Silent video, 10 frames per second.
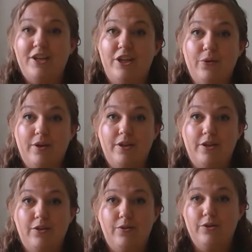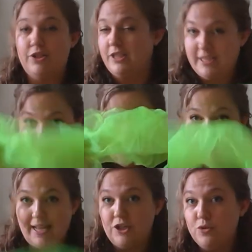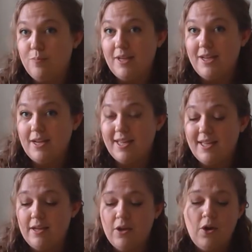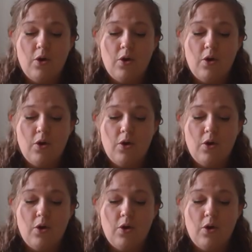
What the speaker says: you can use just like a pashmina,